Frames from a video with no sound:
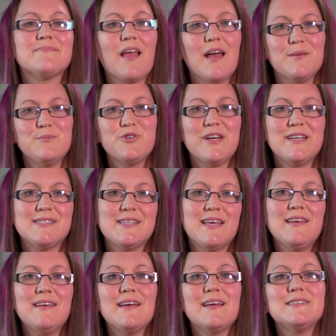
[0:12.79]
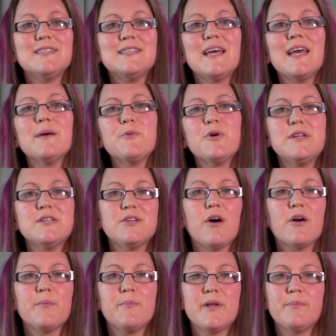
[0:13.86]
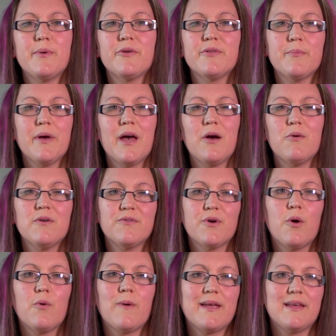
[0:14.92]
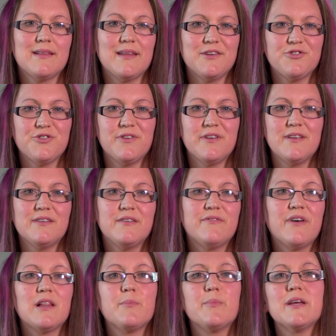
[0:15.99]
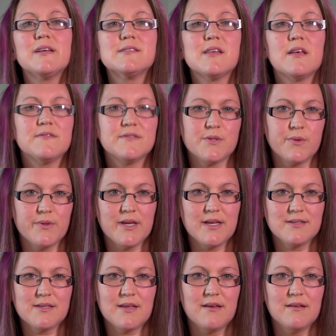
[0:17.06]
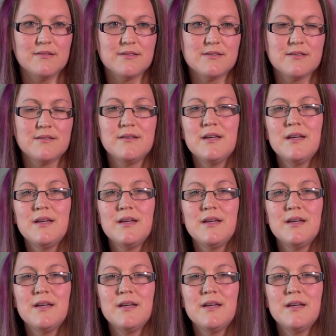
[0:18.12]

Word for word: I'm Tracy, and today I'm going to talk a bit about the power of co-regulation in developing self-soothing skills.